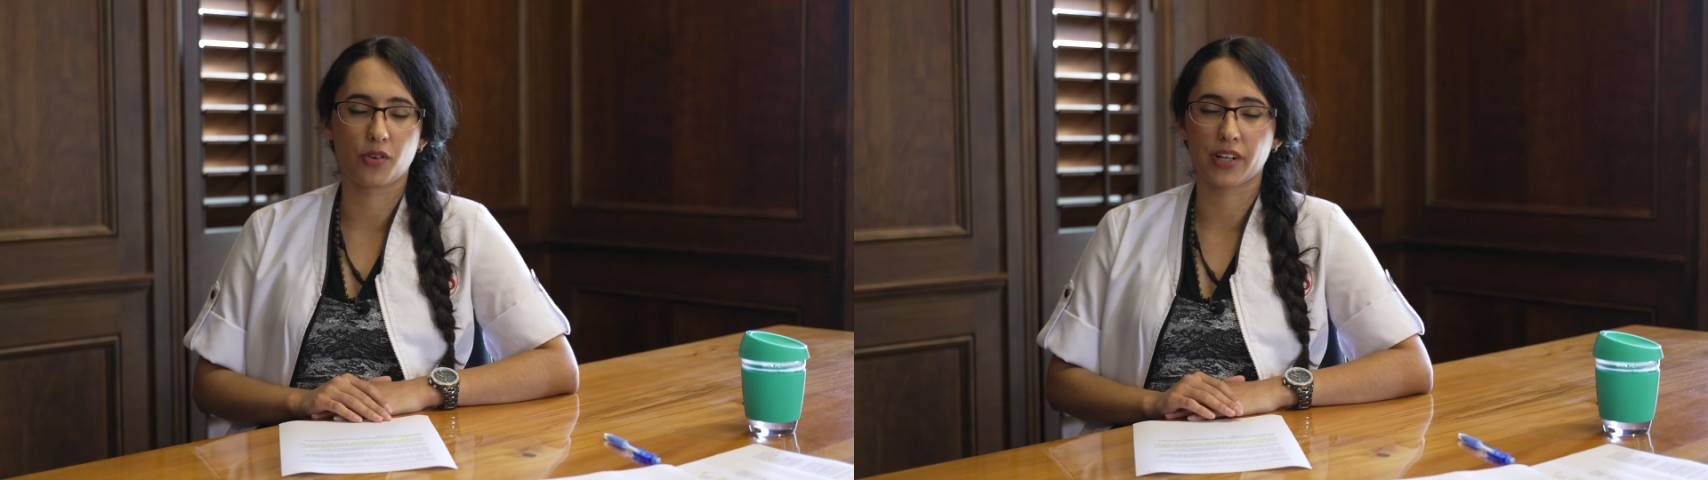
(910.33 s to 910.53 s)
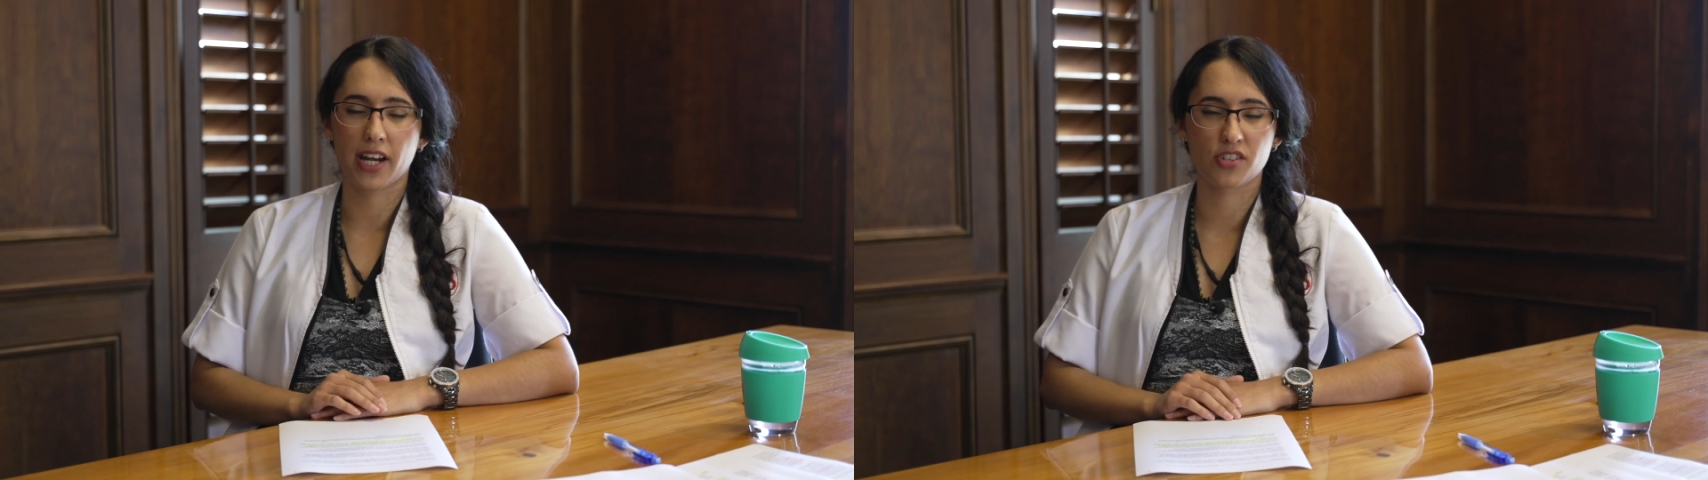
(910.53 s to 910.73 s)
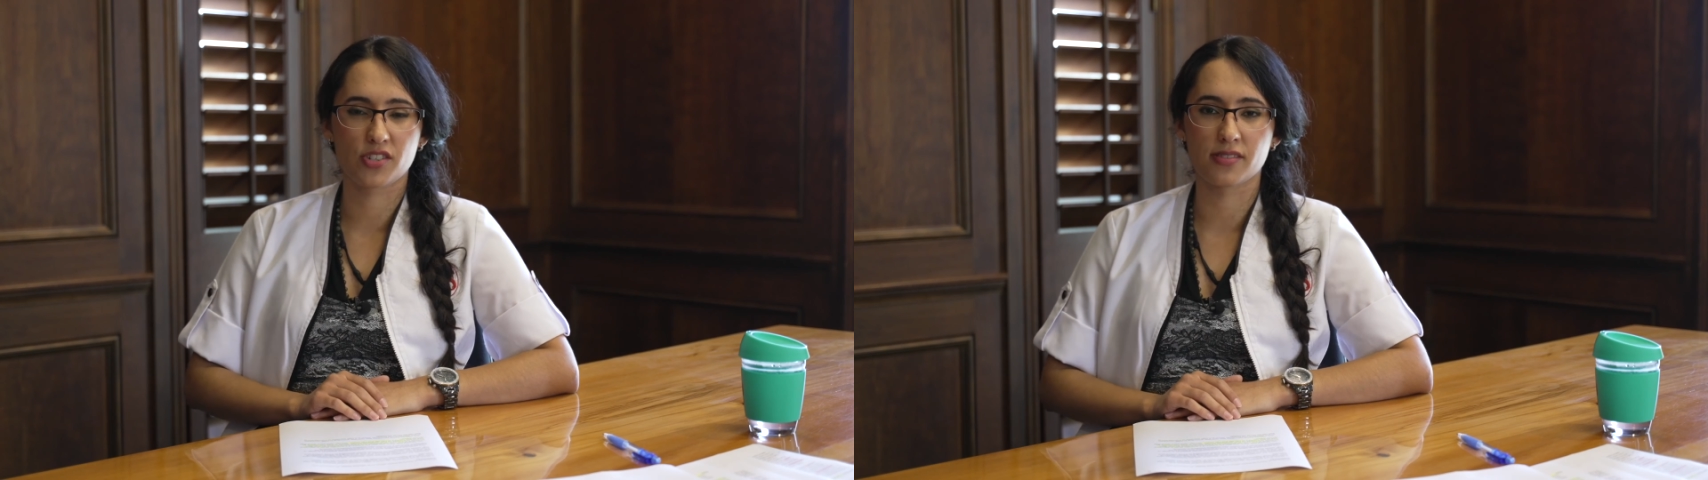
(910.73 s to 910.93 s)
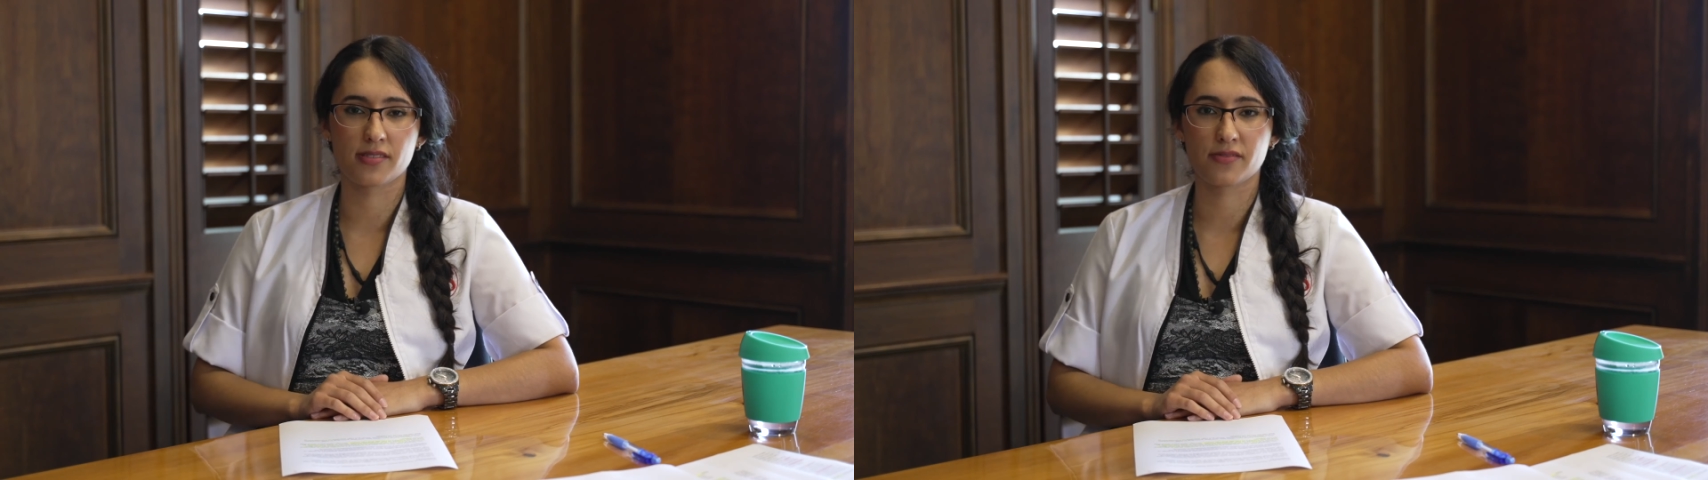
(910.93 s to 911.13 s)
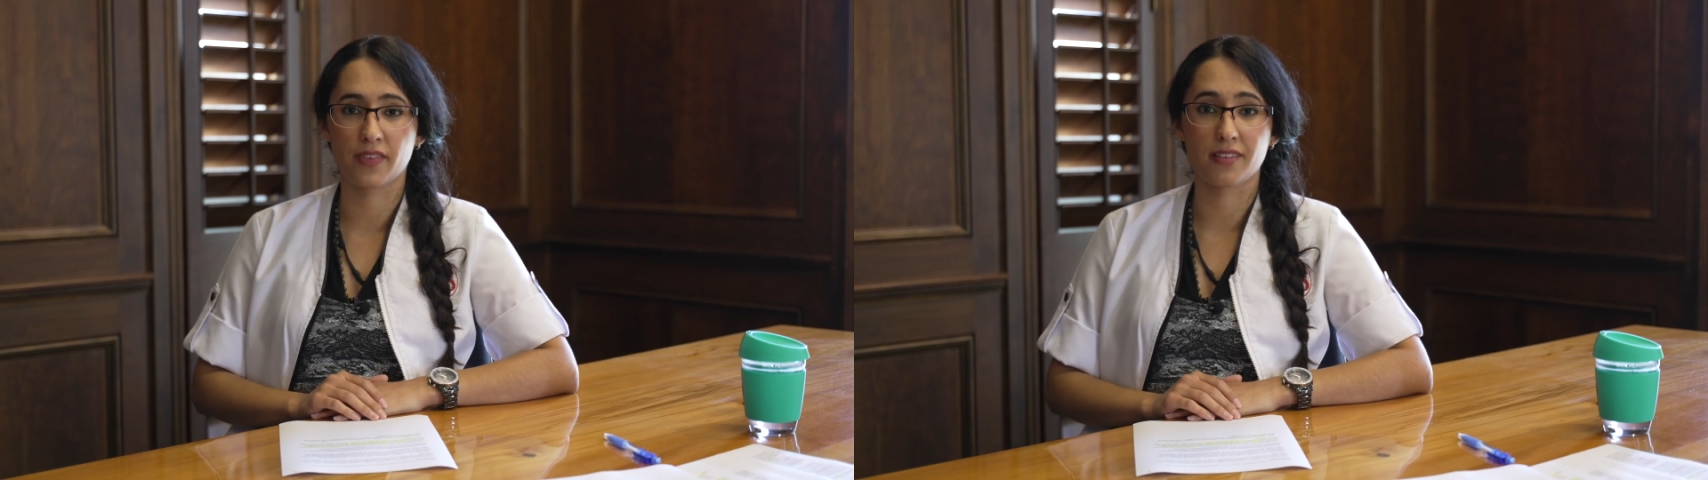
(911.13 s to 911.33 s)

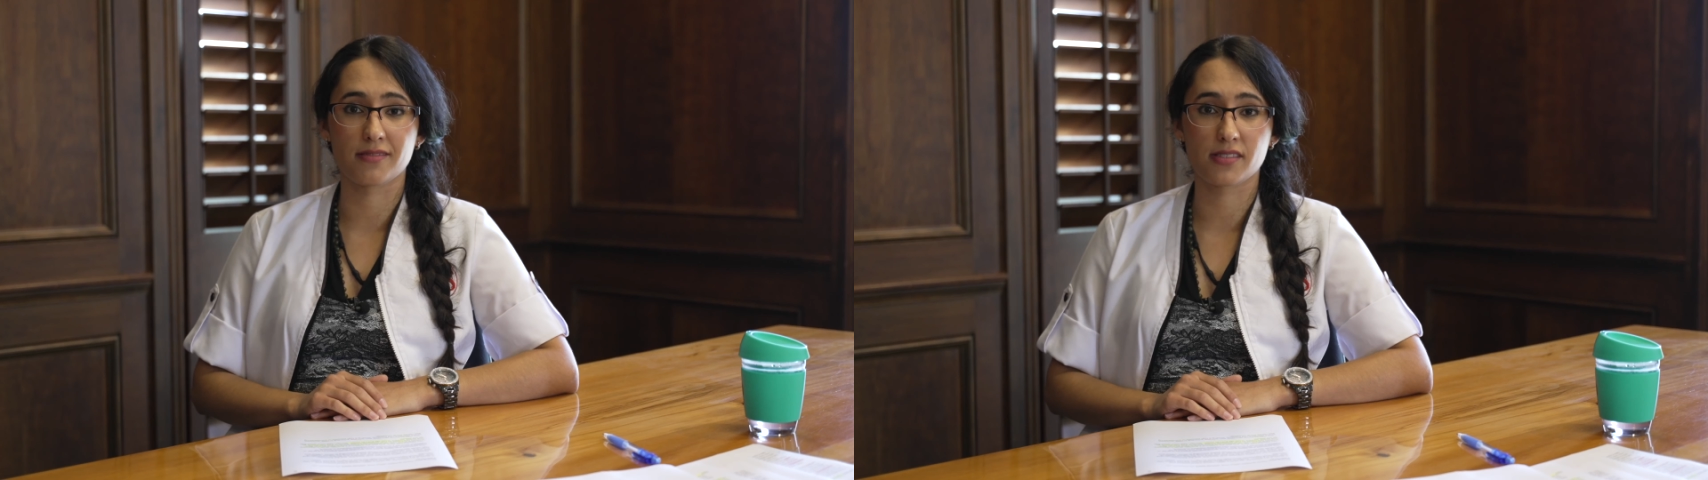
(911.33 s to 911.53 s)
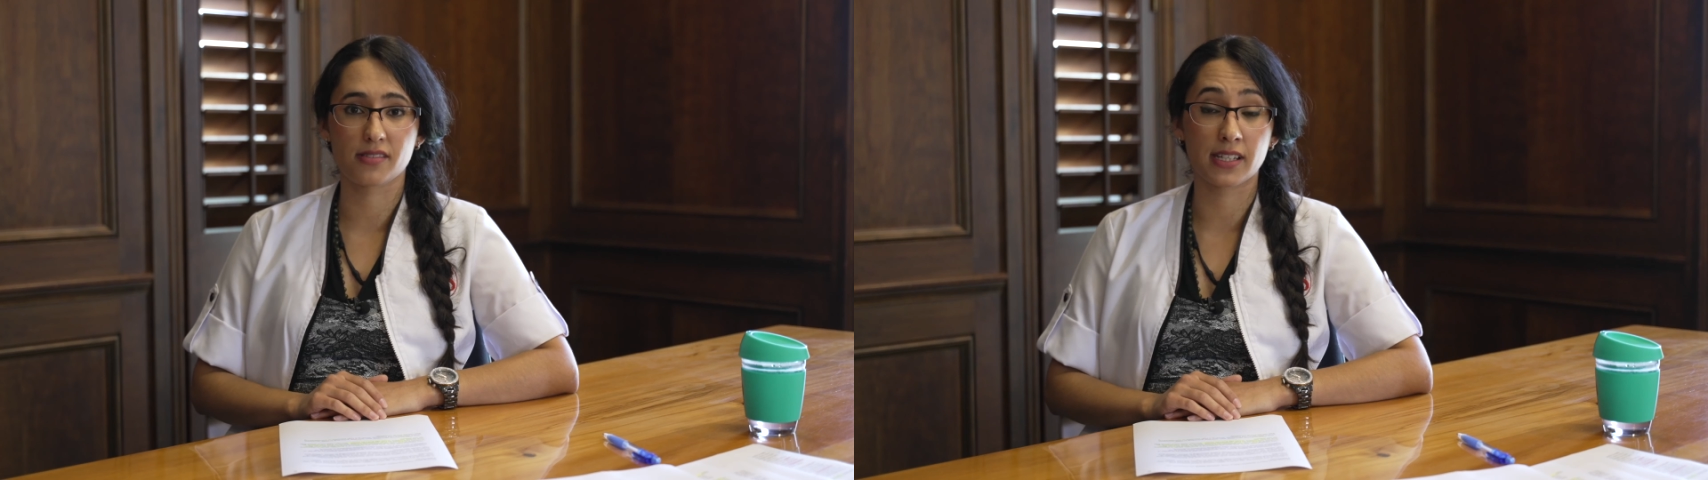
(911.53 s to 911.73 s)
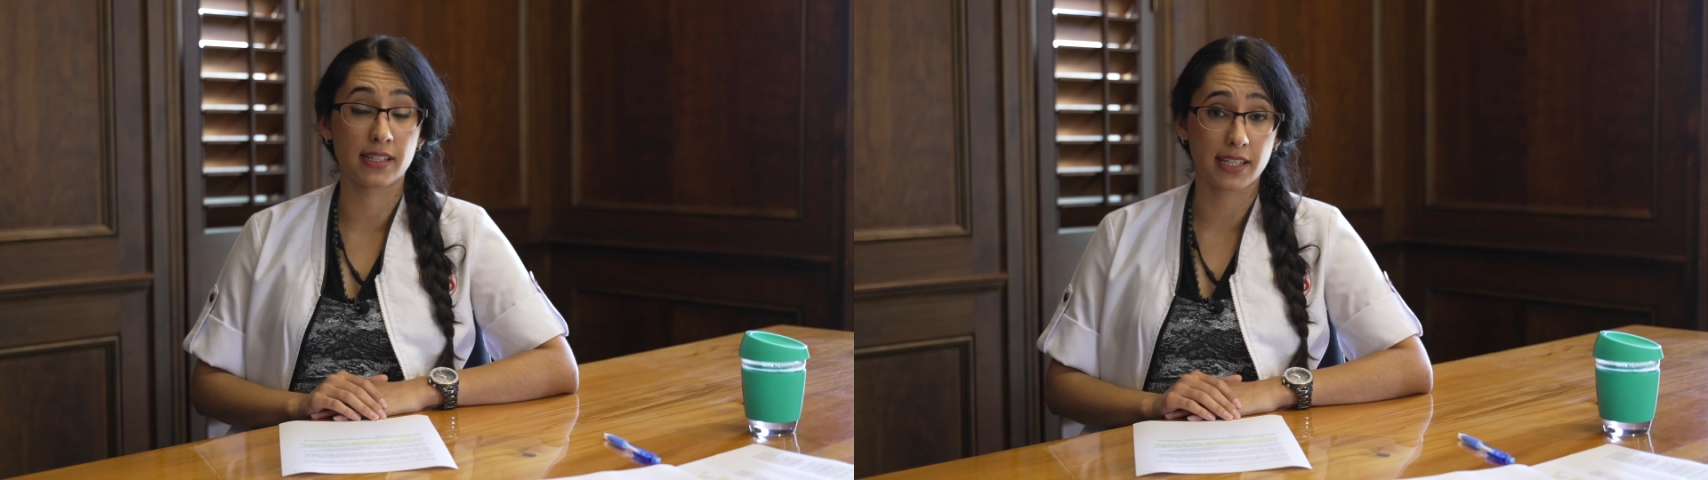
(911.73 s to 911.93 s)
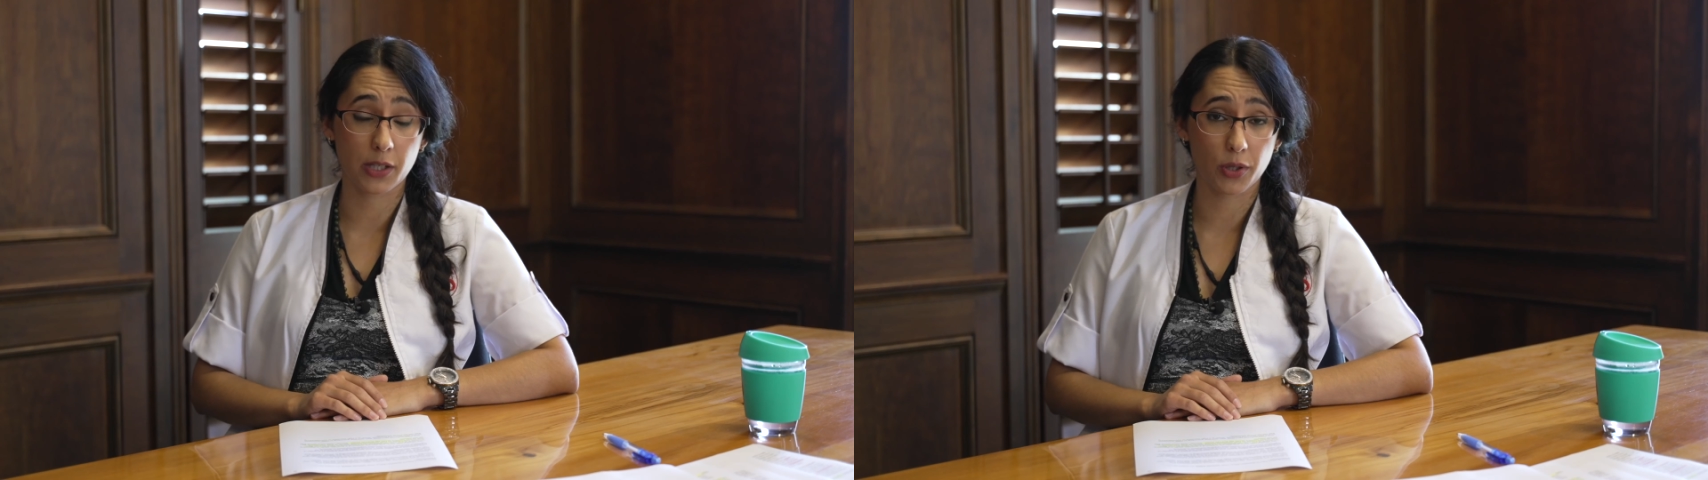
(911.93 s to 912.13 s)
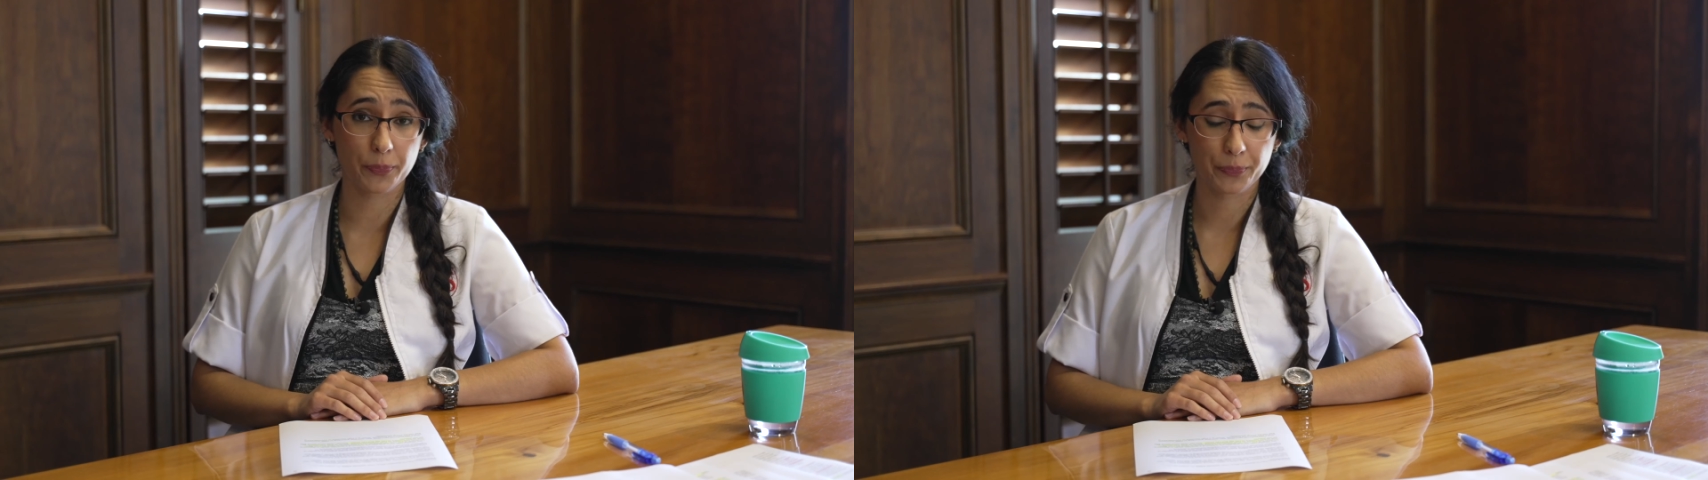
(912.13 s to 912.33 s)
reactions found in
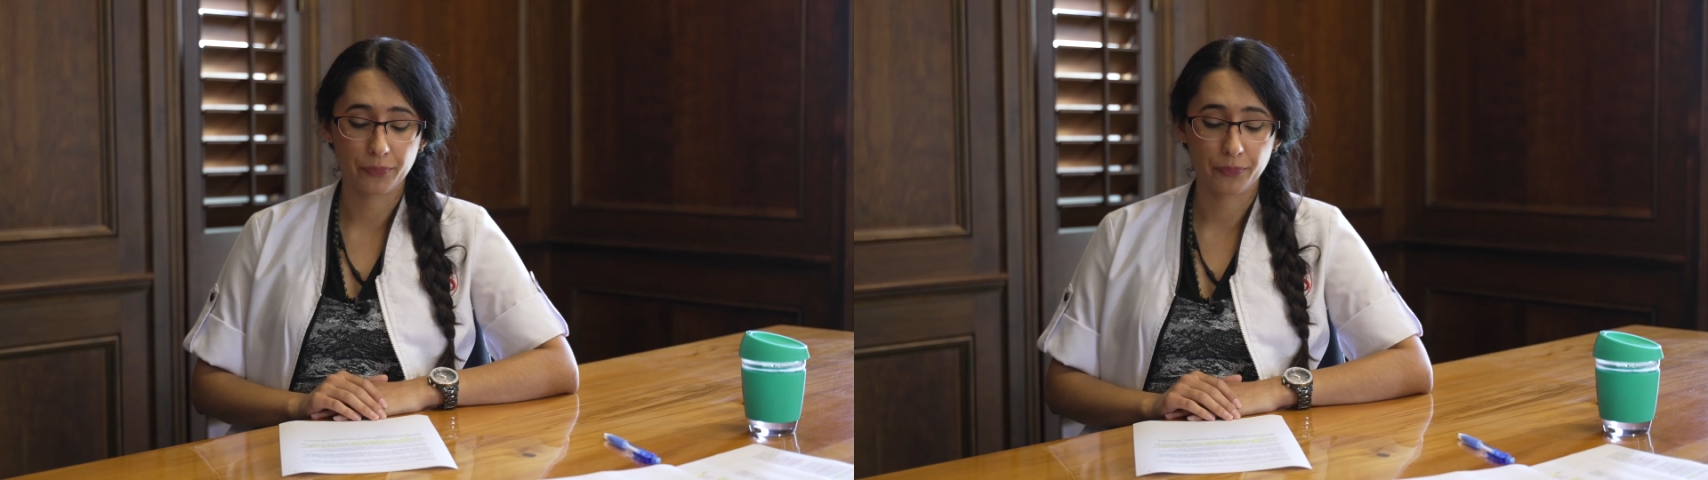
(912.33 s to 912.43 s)
anyone.